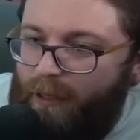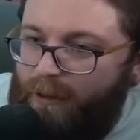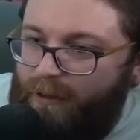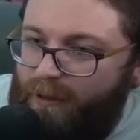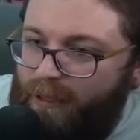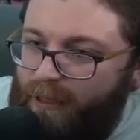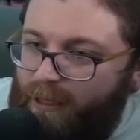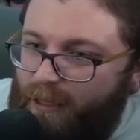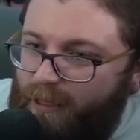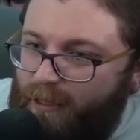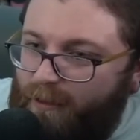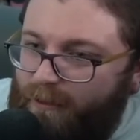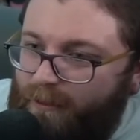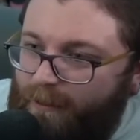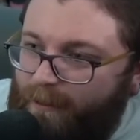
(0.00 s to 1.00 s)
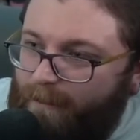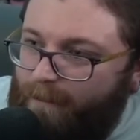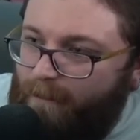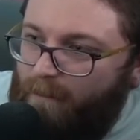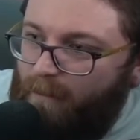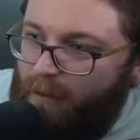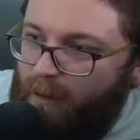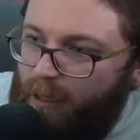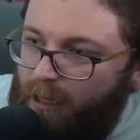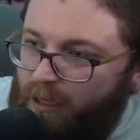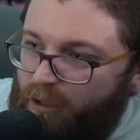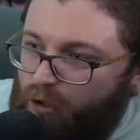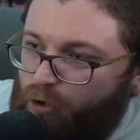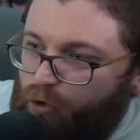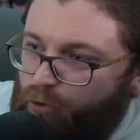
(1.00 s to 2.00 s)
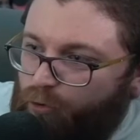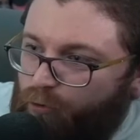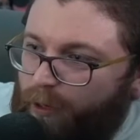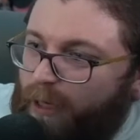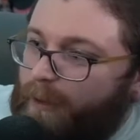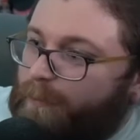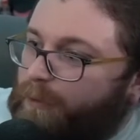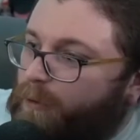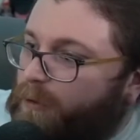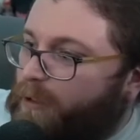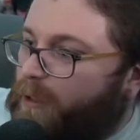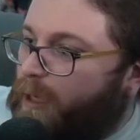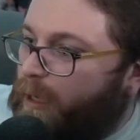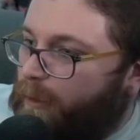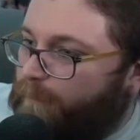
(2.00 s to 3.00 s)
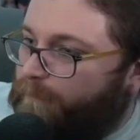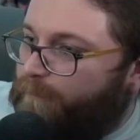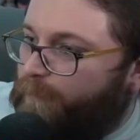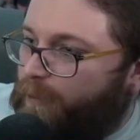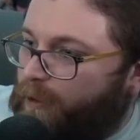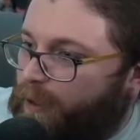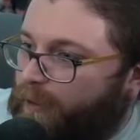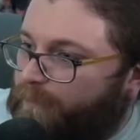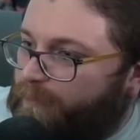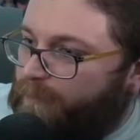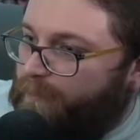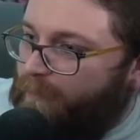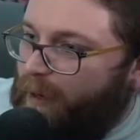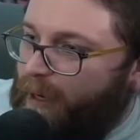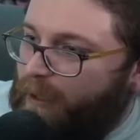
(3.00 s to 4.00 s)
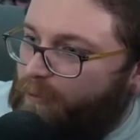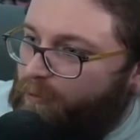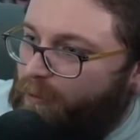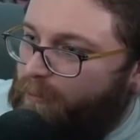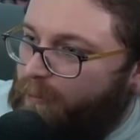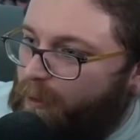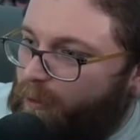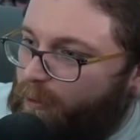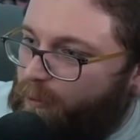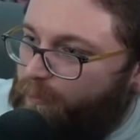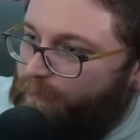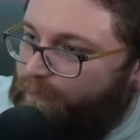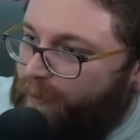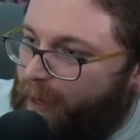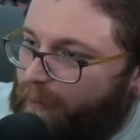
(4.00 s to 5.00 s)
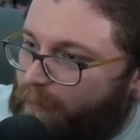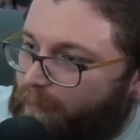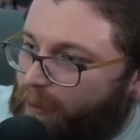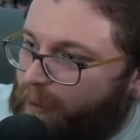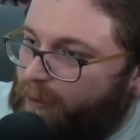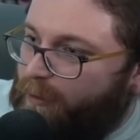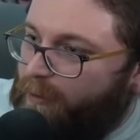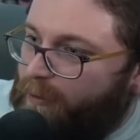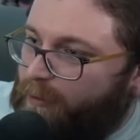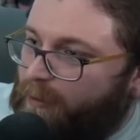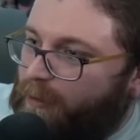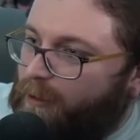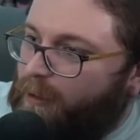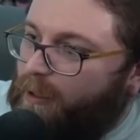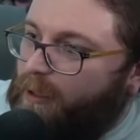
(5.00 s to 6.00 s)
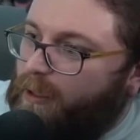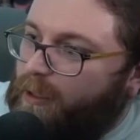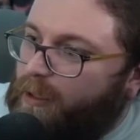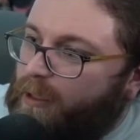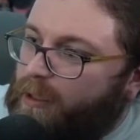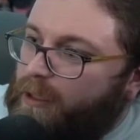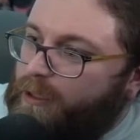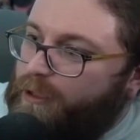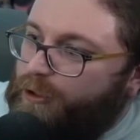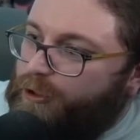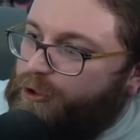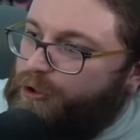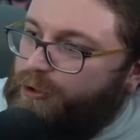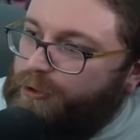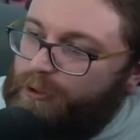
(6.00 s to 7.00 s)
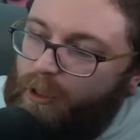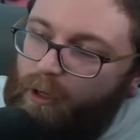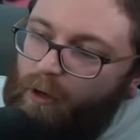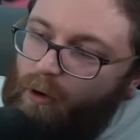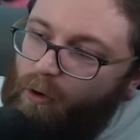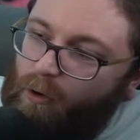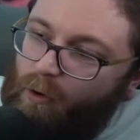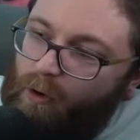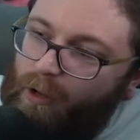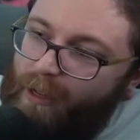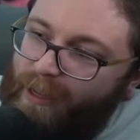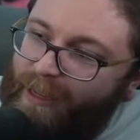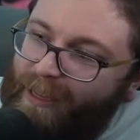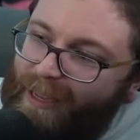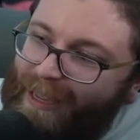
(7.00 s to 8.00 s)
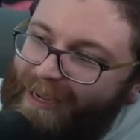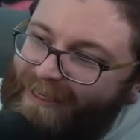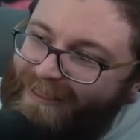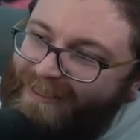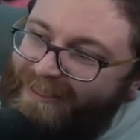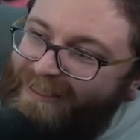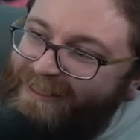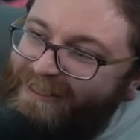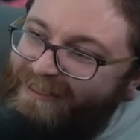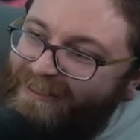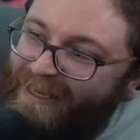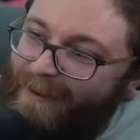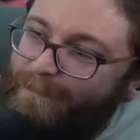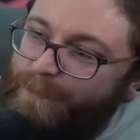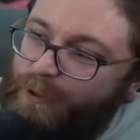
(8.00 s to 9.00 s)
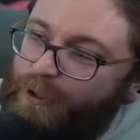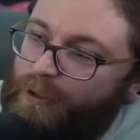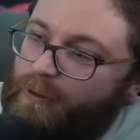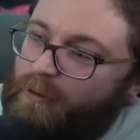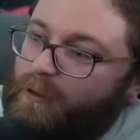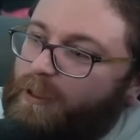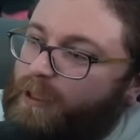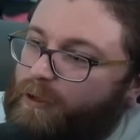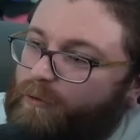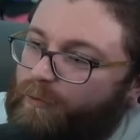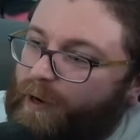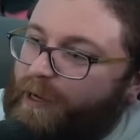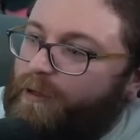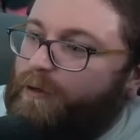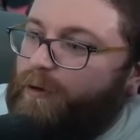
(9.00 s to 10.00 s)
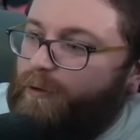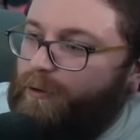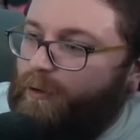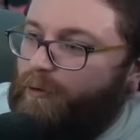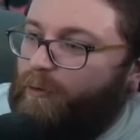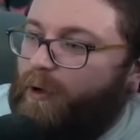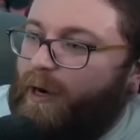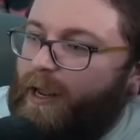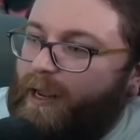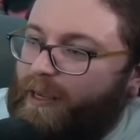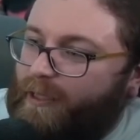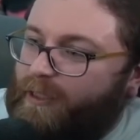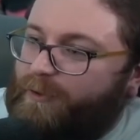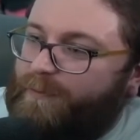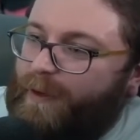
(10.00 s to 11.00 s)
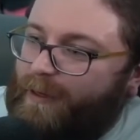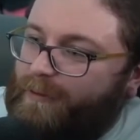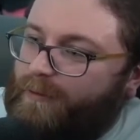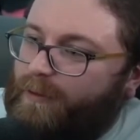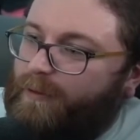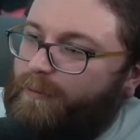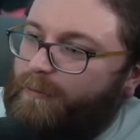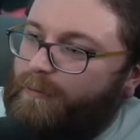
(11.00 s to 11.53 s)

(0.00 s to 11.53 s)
The incredible comfort of the micromodal fabric is so exceptionally greater than what I expected.